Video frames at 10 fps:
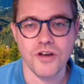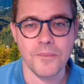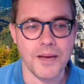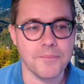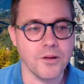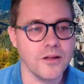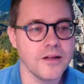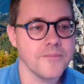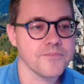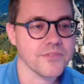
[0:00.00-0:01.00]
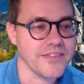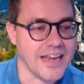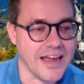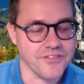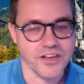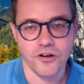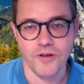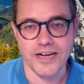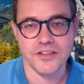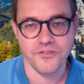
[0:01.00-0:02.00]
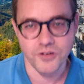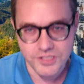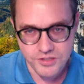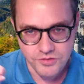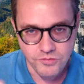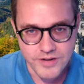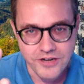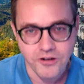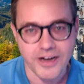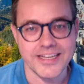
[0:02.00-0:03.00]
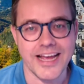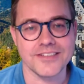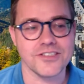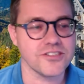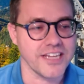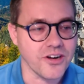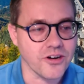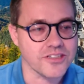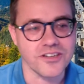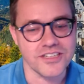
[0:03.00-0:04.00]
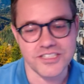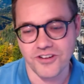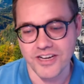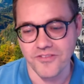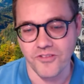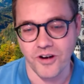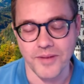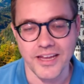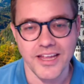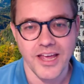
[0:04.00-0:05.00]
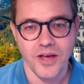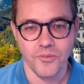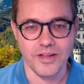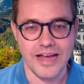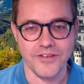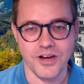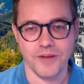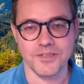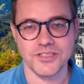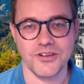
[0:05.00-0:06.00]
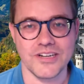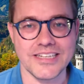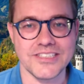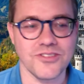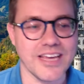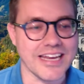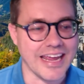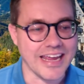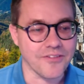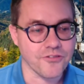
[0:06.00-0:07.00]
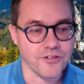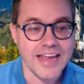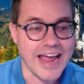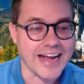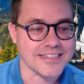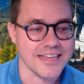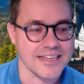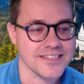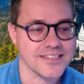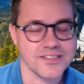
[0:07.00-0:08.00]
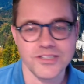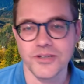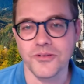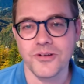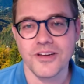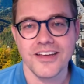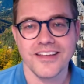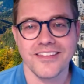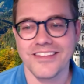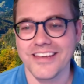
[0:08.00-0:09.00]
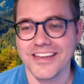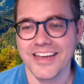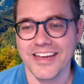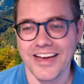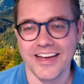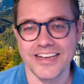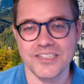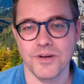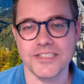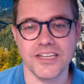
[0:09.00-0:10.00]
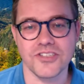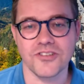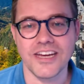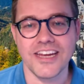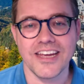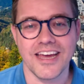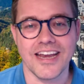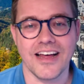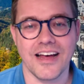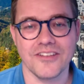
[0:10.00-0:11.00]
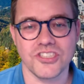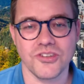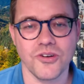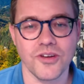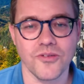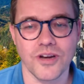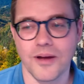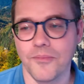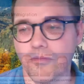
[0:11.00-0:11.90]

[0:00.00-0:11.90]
three people that have the correct, the first three correct answers, Igor's going to screen it for me, will have an opportunity to get a free access to the uh, Express Entry, and I'll, I'll show you what I'm